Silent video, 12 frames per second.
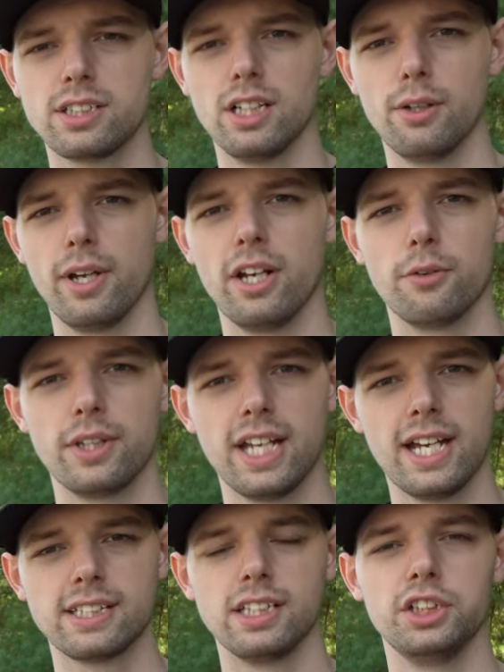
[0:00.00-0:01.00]
So it only
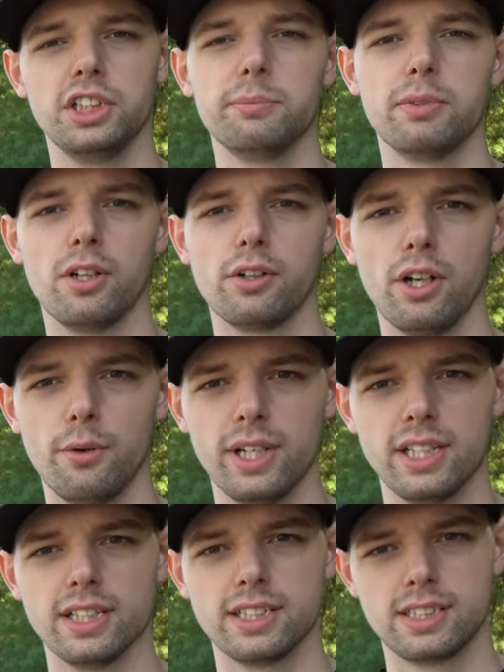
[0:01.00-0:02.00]
has the Jeep logo
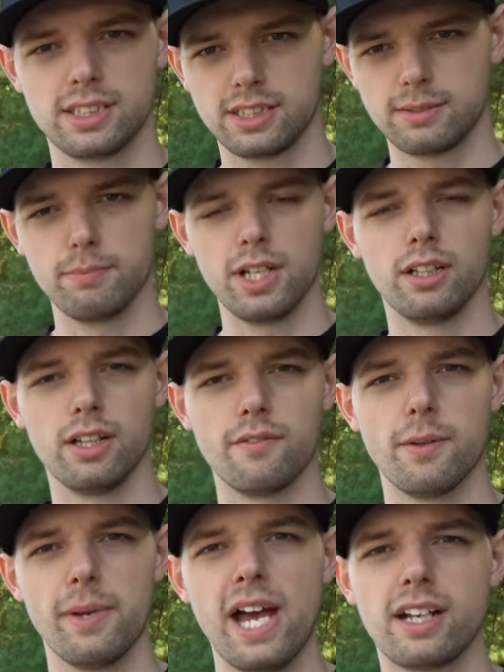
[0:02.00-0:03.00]
in the middle of
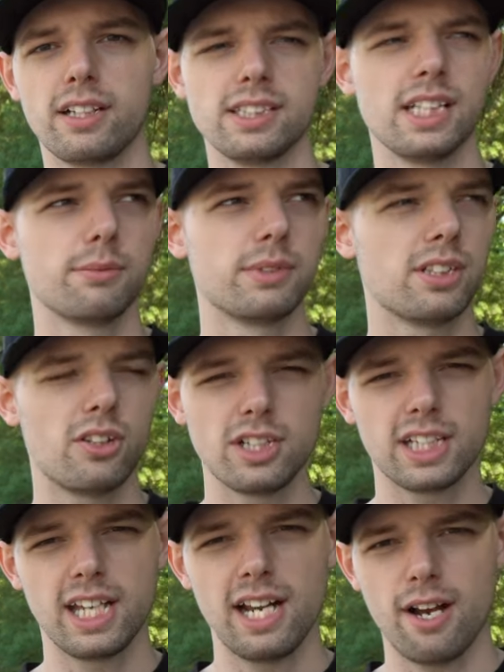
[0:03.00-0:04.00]
the back because that one's hard
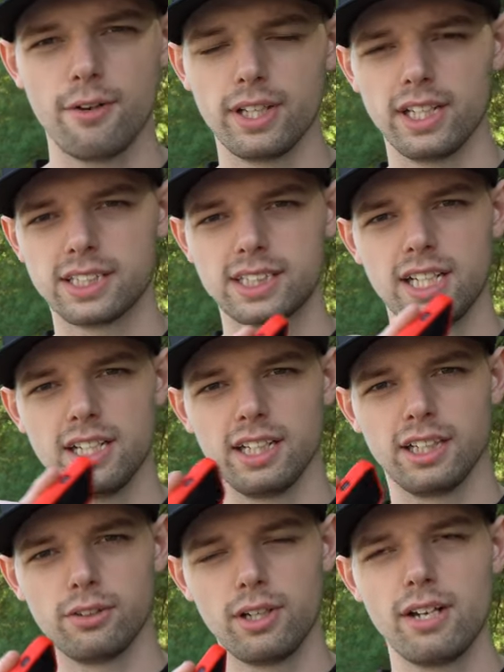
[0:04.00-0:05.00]
to get out and it's kind of
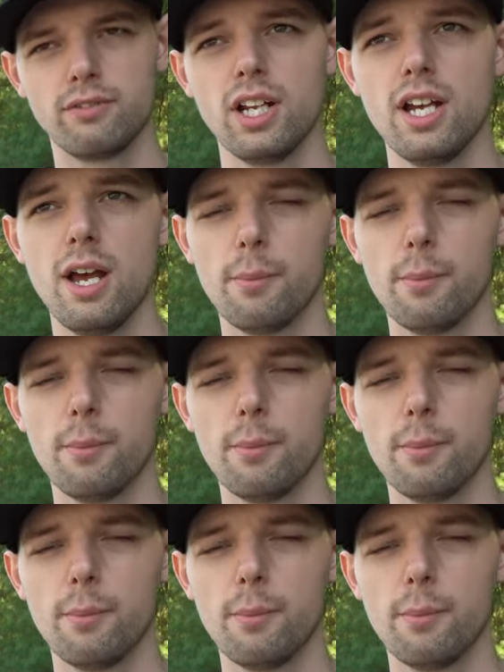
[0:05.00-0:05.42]
engraved.